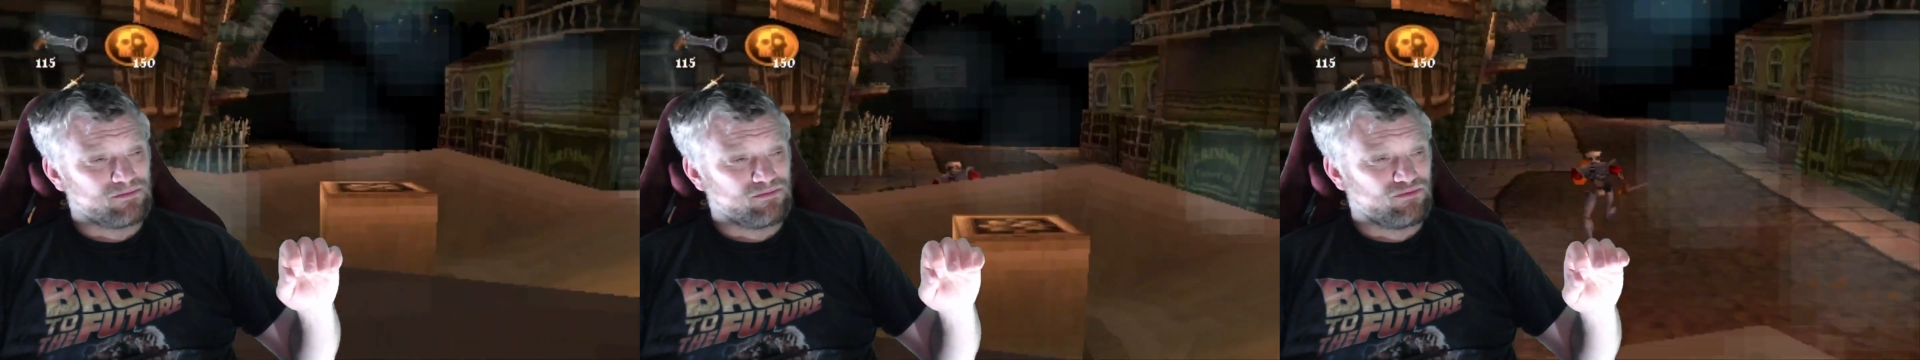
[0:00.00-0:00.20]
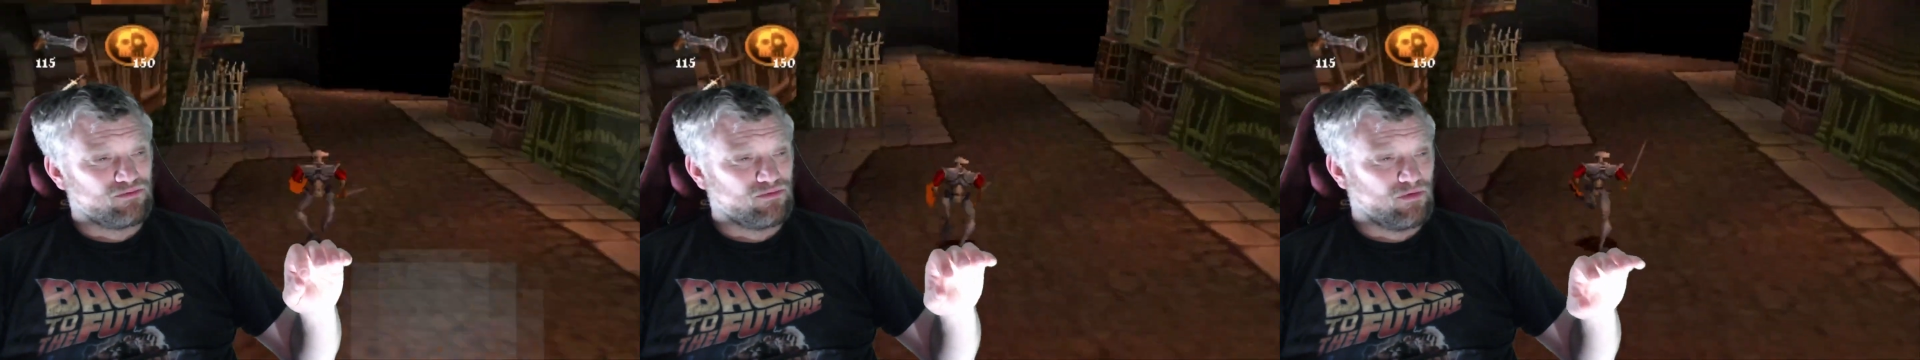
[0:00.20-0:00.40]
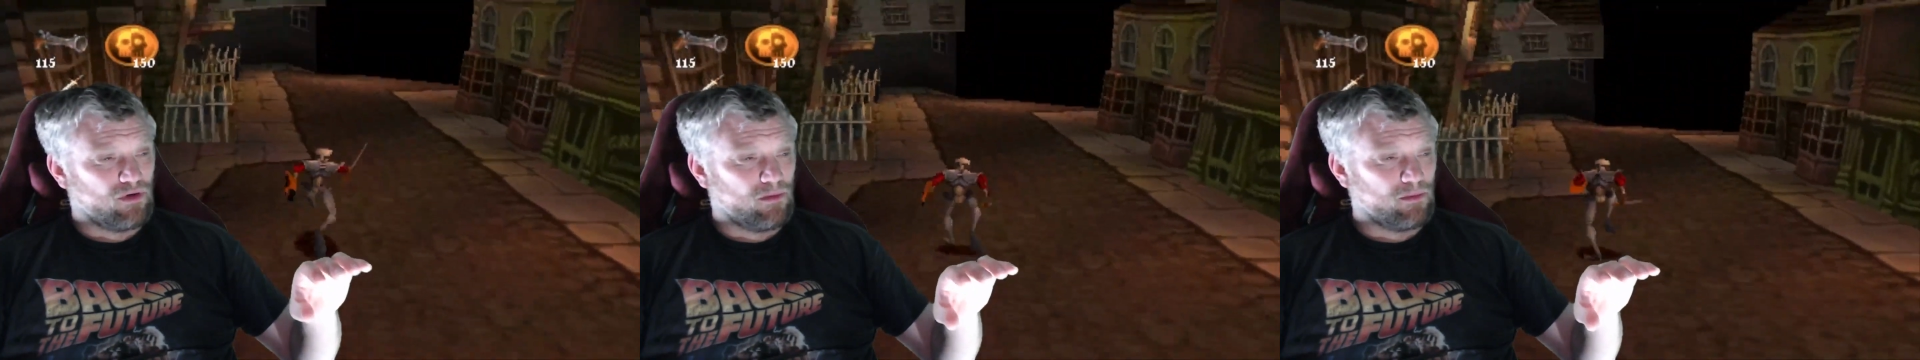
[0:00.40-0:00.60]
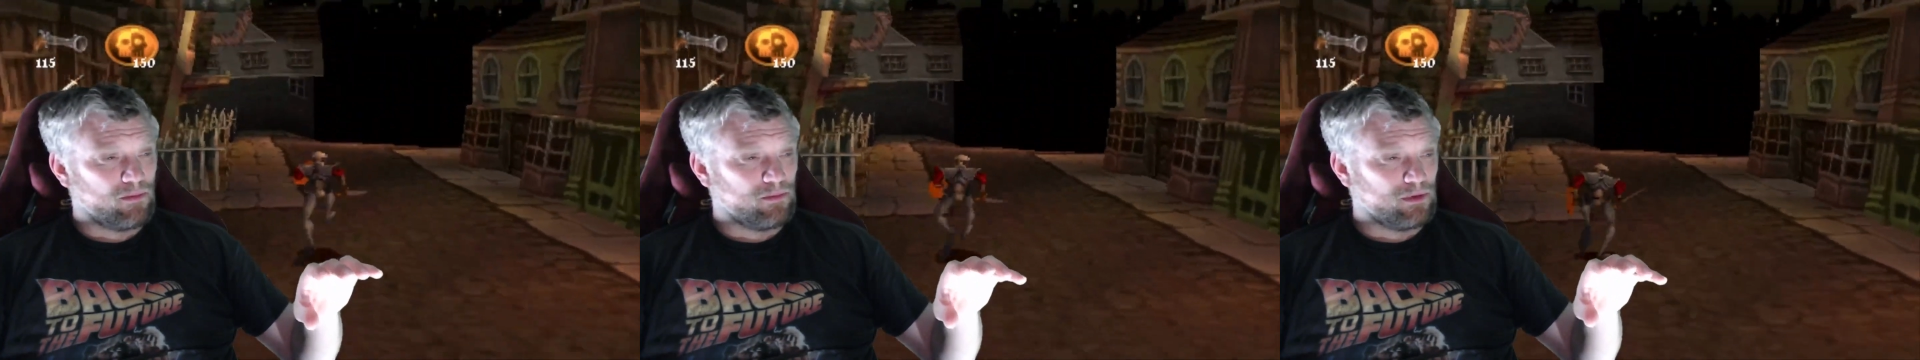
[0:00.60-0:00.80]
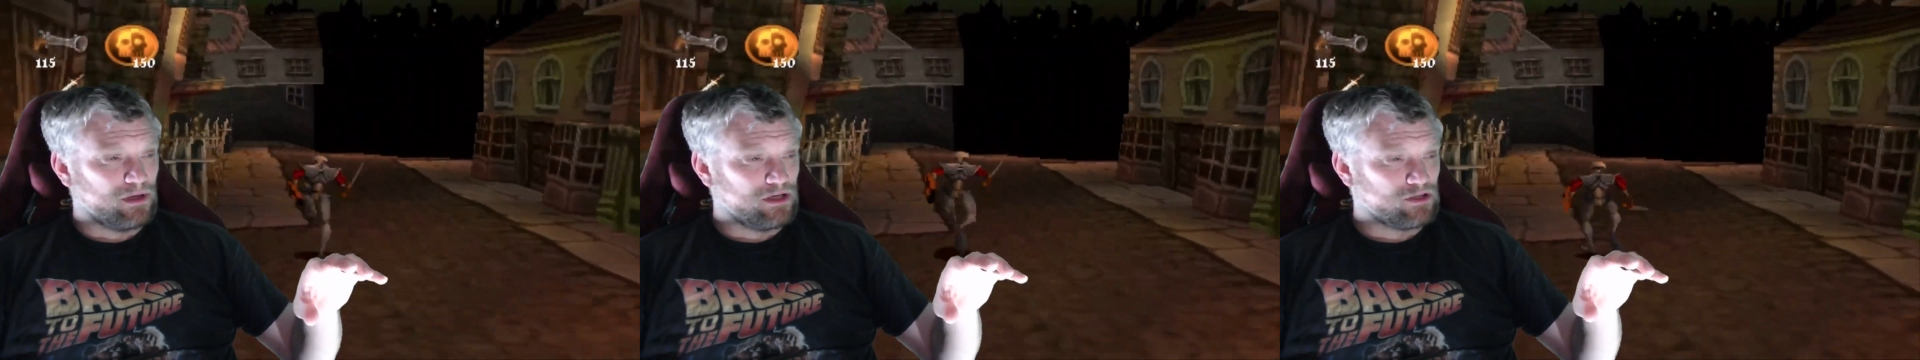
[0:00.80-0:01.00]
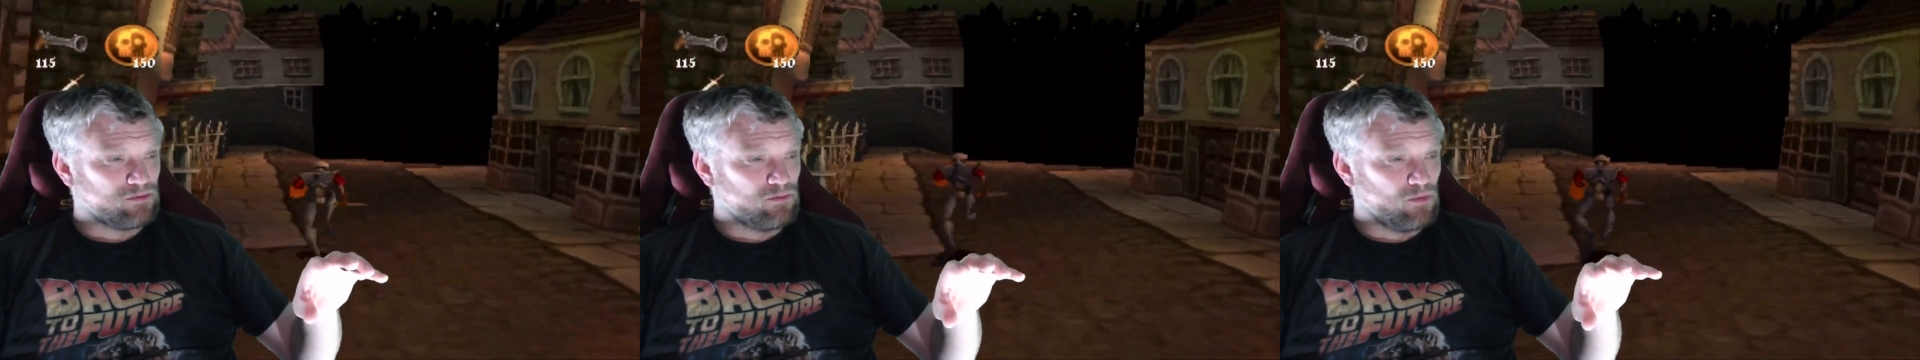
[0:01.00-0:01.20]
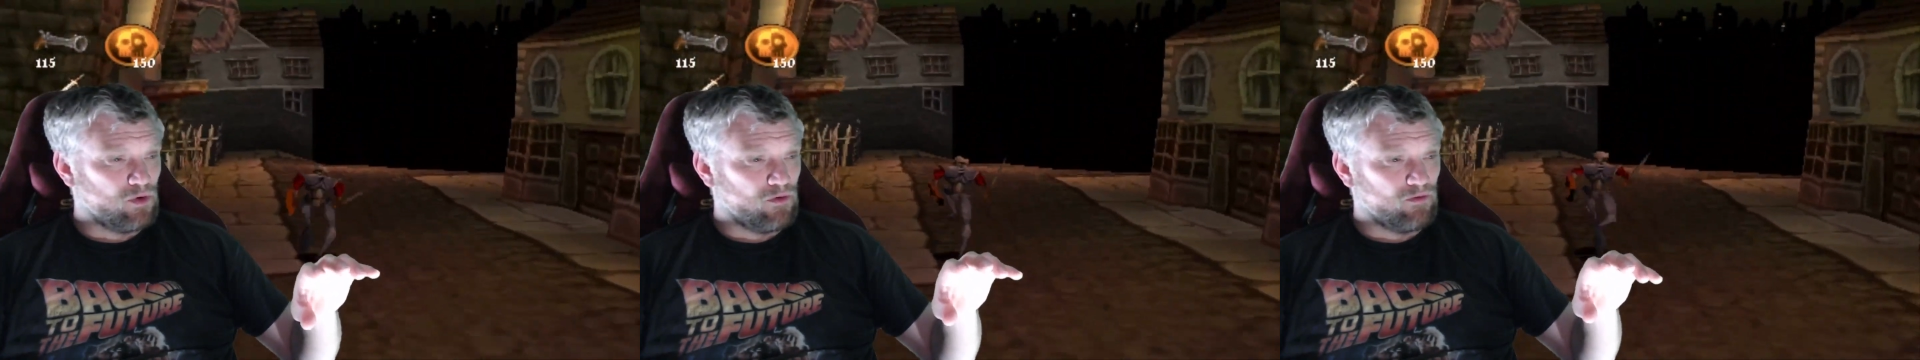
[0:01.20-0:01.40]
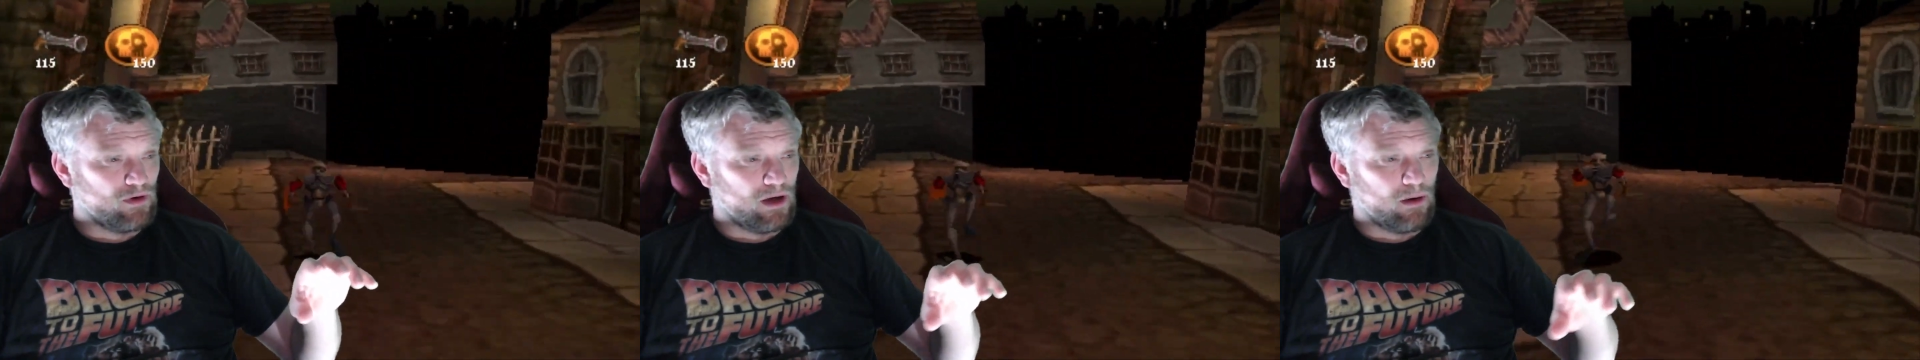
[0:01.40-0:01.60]
probably
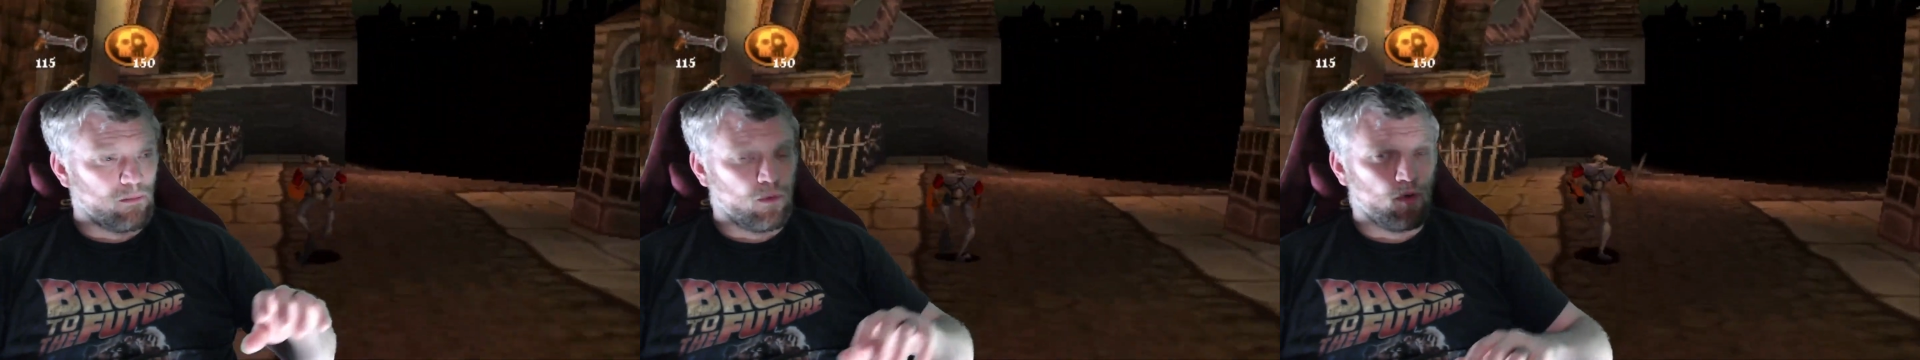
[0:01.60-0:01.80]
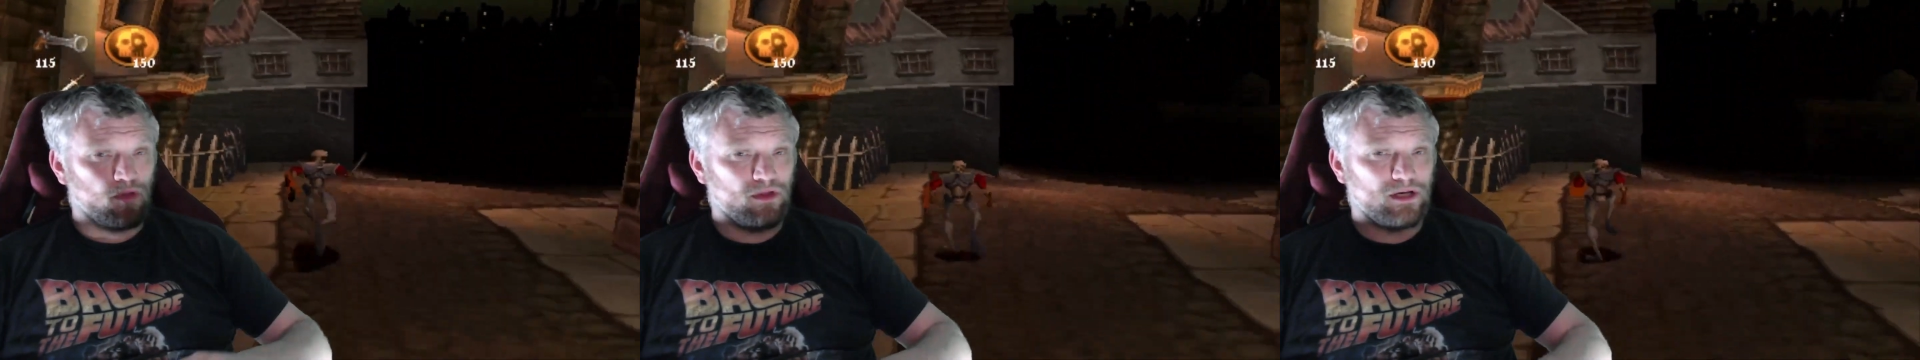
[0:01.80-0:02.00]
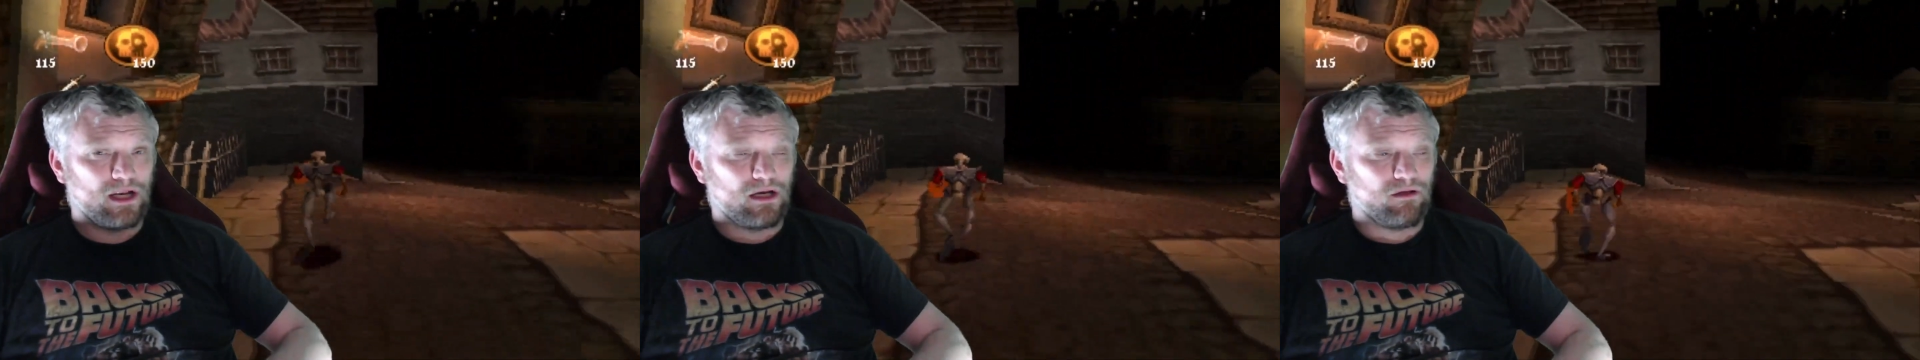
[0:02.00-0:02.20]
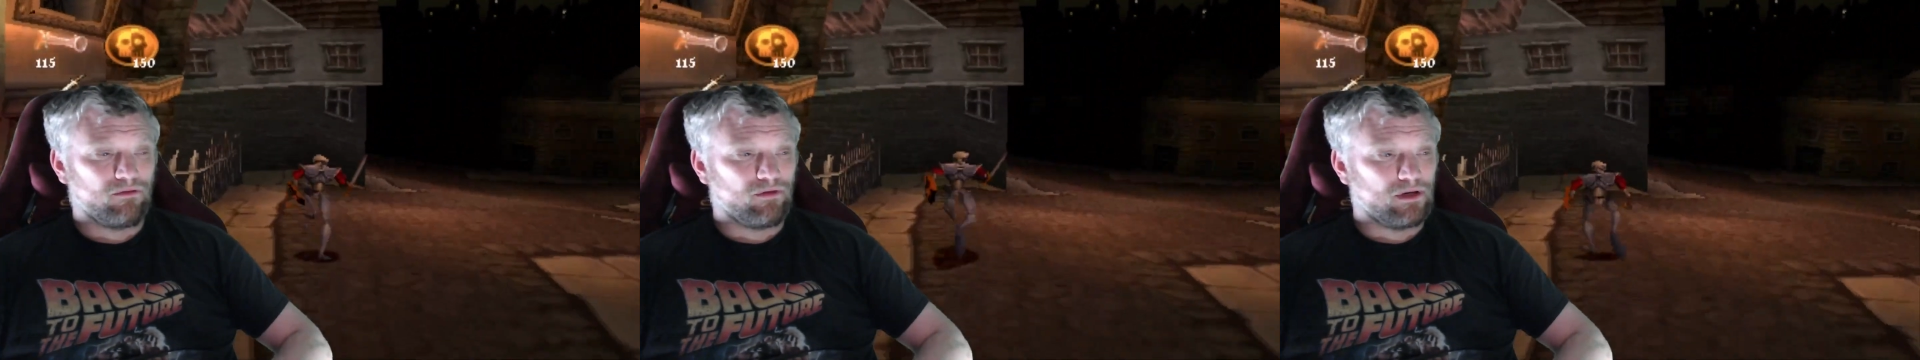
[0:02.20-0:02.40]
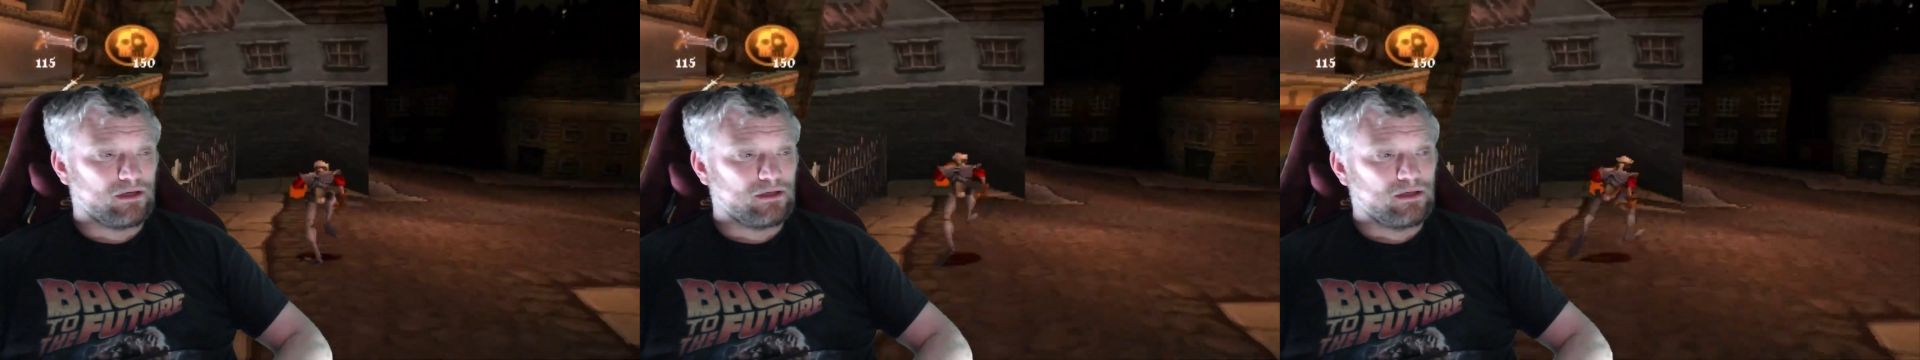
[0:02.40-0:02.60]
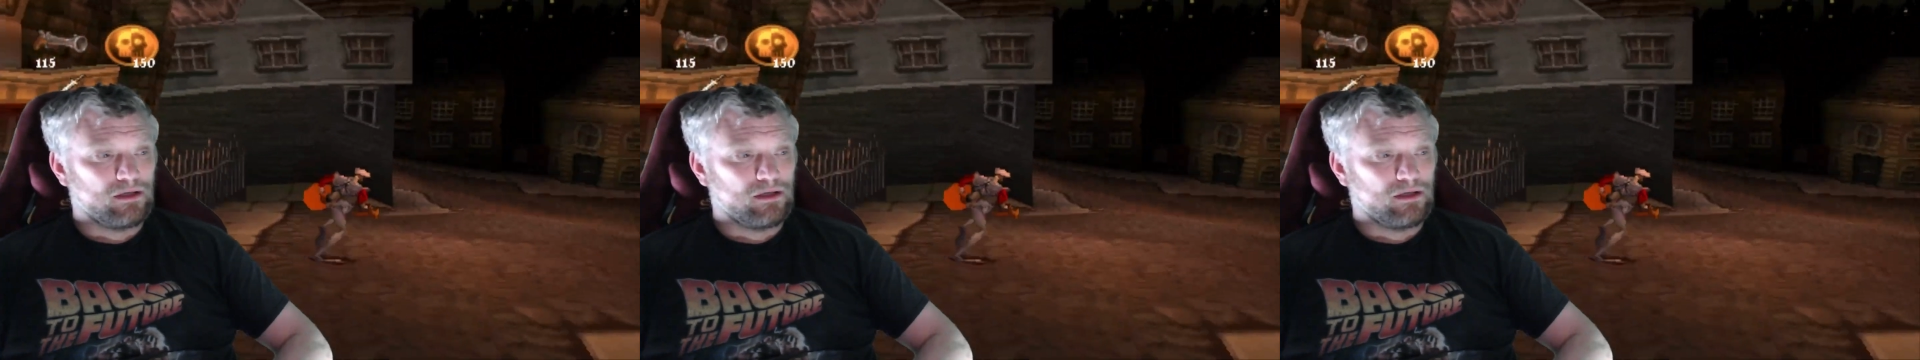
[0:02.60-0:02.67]
smoothed out more than anything.